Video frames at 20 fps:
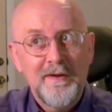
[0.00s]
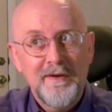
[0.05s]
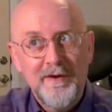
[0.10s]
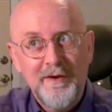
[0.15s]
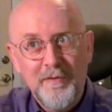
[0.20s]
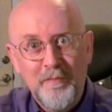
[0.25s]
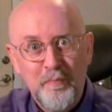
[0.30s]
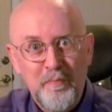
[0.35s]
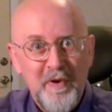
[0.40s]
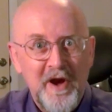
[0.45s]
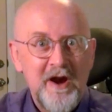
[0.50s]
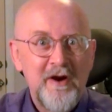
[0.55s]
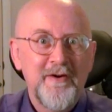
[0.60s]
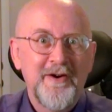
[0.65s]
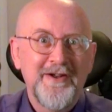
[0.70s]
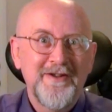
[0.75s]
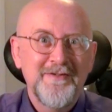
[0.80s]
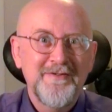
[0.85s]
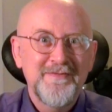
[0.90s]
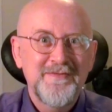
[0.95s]

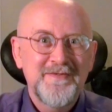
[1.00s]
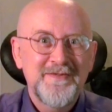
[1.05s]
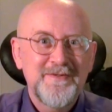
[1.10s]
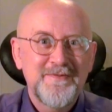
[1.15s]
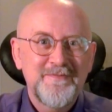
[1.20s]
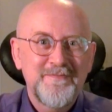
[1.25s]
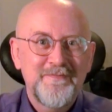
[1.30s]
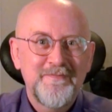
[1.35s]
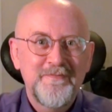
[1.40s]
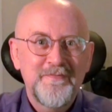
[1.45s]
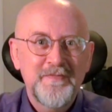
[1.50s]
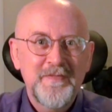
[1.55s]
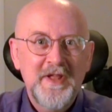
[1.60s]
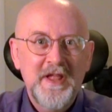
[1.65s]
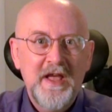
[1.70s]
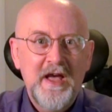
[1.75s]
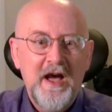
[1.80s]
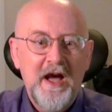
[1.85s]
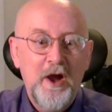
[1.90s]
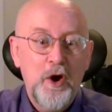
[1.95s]
imperative.
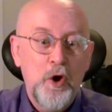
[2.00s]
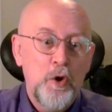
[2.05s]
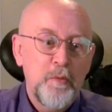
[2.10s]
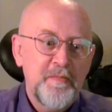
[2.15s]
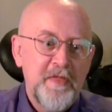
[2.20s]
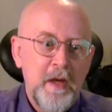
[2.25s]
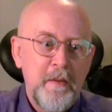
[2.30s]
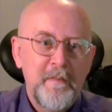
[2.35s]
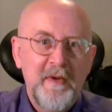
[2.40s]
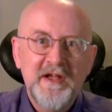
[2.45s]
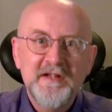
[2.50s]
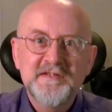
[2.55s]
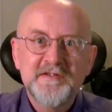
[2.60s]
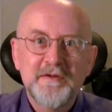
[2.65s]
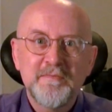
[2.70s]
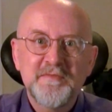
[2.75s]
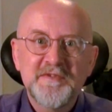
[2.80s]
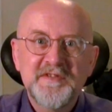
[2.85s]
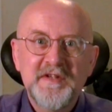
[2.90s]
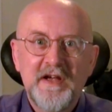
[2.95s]
I hope that makes
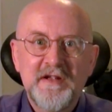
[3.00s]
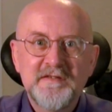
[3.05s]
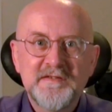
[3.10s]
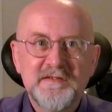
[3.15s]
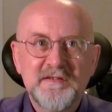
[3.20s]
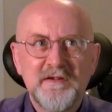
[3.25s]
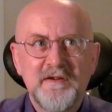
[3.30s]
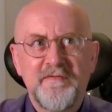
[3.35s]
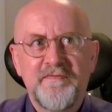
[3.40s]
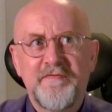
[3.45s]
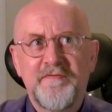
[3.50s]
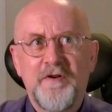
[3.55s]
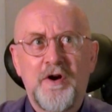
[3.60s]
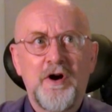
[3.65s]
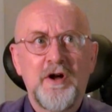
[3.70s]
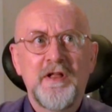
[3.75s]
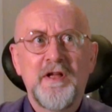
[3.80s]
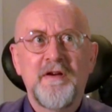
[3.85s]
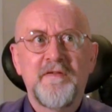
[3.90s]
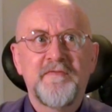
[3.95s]
some sense. If
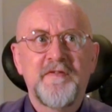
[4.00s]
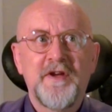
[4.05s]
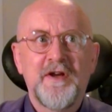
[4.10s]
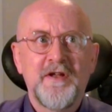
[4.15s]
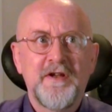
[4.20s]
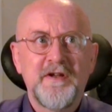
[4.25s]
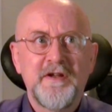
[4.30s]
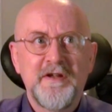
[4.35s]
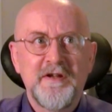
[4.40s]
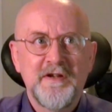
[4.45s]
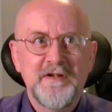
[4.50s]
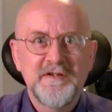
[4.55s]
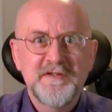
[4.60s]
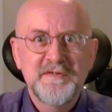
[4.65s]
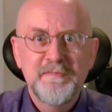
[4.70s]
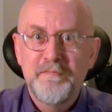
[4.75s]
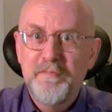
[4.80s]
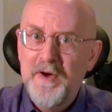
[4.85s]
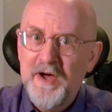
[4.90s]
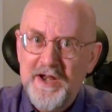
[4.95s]
all I've done
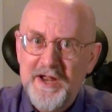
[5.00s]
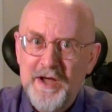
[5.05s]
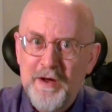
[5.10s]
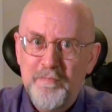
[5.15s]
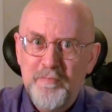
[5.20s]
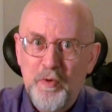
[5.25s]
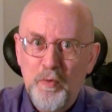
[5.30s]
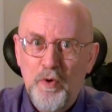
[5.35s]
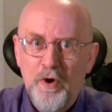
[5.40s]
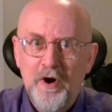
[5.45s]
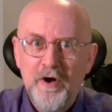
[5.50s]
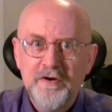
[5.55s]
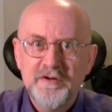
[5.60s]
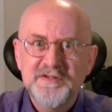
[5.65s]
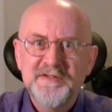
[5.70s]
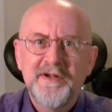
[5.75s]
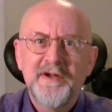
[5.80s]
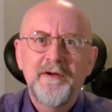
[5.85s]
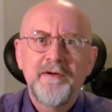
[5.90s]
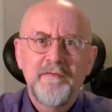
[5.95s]
is muddy up the
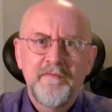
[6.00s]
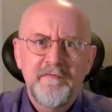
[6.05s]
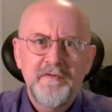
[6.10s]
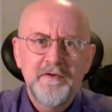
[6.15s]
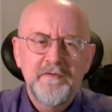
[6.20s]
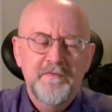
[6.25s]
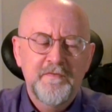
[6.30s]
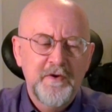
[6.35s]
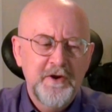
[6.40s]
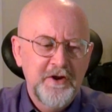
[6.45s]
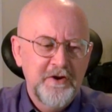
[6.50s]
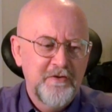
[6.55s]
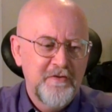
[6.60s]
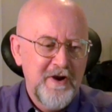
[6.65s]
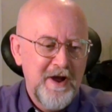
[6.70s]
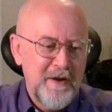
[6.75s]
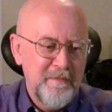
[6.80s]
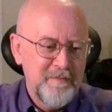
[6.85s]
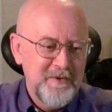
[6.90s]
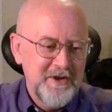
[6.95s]
waters, feel free to
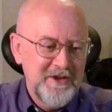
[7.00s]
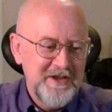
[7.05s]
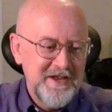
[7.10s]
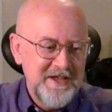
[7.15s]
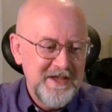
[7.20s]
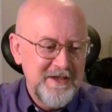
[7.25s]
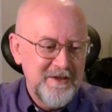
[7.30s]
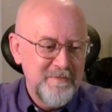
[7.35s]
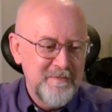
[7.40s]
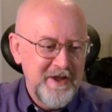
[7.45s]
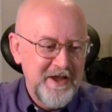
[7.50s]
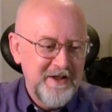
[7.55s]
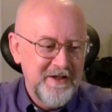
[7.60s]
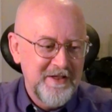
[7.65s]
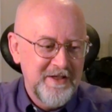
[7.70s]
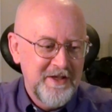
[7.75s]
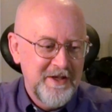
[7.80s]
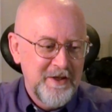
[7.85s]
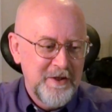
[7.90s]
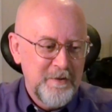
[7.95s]
drop me an
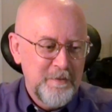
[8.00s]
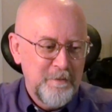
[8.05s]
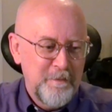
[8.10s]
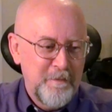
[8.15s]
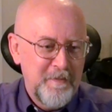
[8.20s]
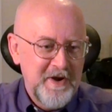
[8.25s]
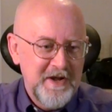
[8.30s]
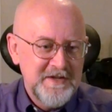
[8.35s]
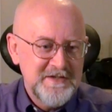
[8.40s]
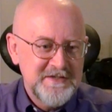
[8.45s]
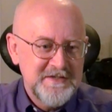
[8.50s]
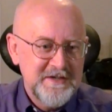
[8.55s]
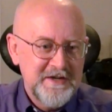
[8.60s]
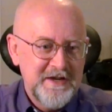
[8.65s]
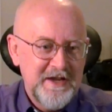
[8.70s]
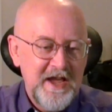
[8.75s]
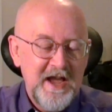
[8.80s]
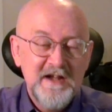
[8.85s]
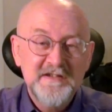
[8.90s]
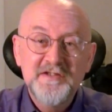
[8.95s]
email. But
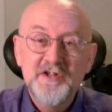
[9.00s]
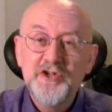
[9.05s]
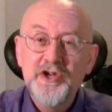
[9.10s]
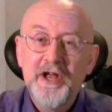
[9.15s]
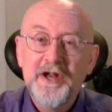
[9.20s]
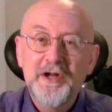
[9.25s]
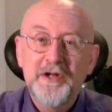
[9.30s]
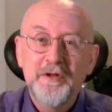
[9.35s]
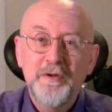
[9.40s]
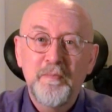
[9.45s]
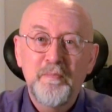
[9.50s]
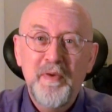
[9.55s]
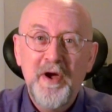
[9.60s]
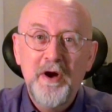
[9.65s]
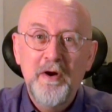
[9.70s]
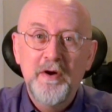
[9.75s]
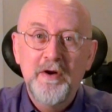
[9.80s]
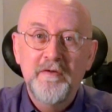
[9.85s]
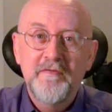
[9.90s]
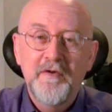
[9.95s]
exegetical
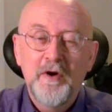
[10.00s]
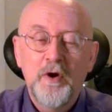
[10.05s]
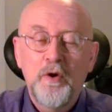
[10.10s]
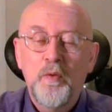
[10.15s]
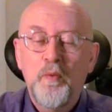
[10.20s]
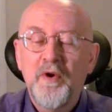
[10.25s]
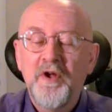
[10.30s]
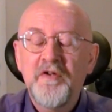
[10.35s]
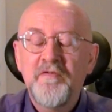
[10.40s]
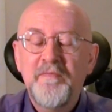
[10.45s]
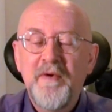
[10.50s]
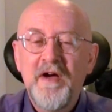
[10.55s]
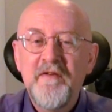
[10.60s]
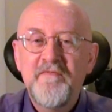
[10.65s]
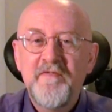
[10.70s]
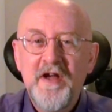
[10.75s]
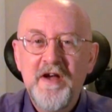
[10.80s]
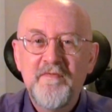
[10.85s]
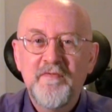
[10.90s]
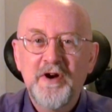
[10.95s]
imperative, one of my
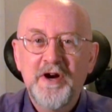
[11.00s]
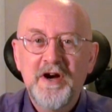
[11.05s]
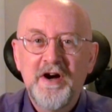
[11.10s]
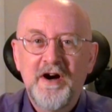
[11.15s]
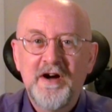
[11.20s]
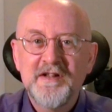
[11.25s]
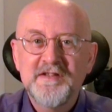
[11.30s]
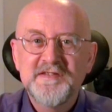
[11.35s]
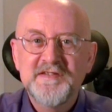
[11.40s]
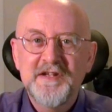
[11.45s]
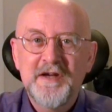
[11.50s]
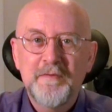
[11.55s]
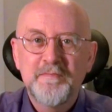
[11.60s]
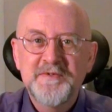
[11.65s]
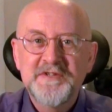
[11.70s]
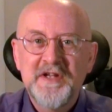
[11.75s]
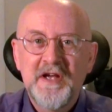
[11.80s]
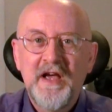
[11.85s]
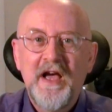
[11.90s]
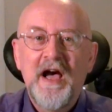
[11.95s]
favorite
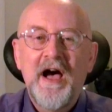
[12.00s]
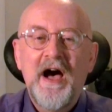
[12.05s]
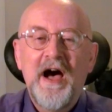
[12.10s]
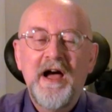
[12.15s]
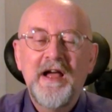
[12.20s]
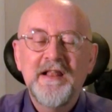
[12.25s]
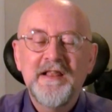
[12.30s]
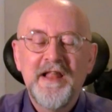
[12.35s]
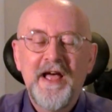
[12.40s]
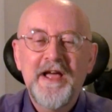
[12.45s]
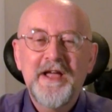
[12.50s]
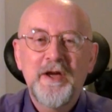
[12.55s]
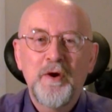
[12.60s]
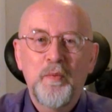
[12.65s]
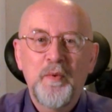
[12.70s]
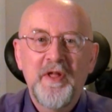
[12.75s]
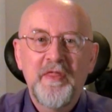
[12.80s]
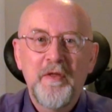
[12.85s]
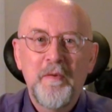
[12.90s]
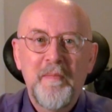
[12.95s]
concepts. I like it
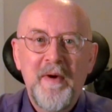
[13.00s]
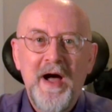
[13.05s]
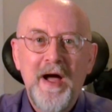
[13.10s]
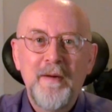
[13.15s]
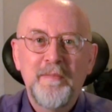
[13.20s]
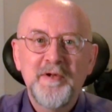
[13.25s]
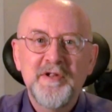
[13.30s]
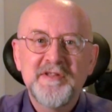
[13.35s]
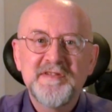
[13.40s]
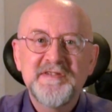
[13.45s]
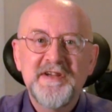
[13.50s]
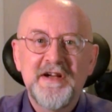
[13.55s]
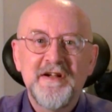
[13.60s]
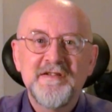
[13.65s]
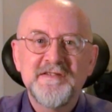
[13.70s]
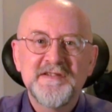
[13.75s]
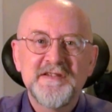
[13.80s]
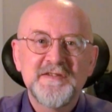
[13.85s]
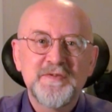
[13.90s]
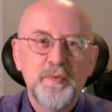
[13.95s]
when the Bible
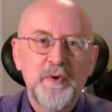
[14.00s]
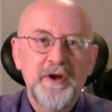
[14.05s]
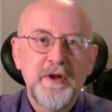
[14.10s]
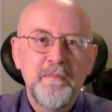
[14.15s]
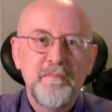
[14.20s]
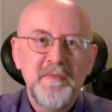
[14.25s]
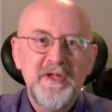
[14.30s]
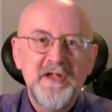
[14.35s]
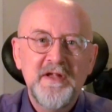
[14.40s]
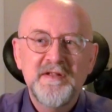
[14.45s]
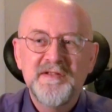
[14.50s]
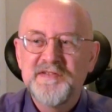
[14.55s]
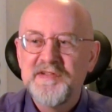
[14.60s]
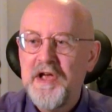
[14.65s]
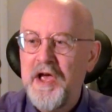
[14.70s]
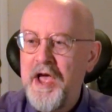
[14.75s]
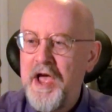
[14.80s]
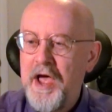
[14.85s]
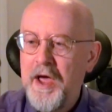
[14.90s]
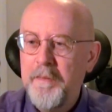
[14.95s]
tells us what it means
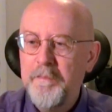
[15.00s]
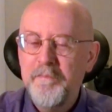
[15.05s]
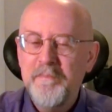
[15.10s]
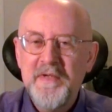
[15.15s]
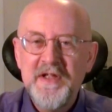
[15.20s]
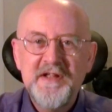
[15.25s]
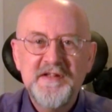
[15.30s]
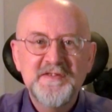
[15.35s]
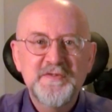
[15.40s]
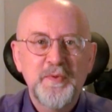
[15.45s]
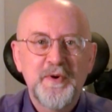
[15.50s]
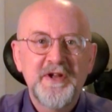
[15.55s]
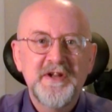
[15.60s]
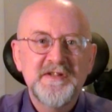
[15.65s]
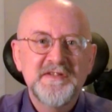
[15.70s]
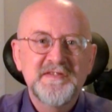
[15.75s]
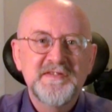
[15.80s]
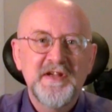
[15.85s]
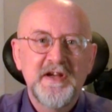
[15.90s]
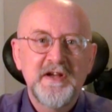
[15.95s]
and means what
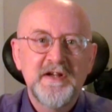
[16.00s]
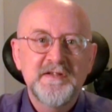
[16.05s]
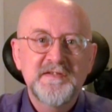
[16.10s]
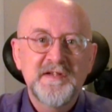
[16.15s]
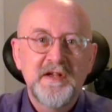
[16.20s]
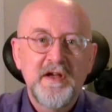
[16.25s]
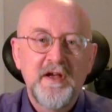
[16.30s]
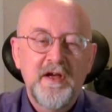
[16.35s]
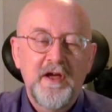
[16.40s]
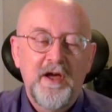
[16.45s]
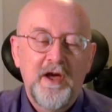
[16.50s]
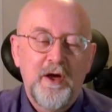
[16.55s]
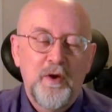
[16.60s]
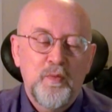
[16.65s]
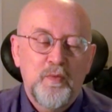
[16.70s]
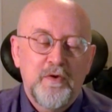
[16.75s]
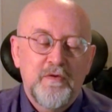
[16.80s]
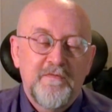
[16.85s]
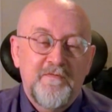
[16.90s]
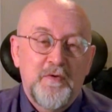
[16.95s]
it says,
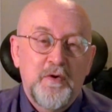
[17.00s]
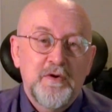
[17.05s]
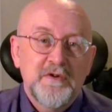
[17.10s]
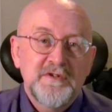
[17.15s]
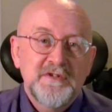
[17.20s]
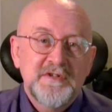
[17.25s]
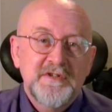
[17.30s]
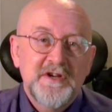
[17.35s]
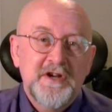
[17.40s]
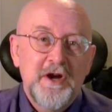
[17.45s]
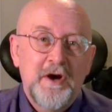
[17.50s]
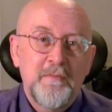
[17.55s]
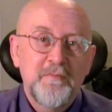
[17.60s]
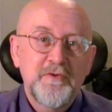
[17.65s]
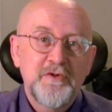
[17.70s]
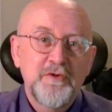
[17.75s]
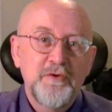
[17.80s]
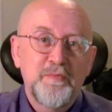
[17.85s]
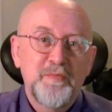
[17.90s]
and we're forced to come to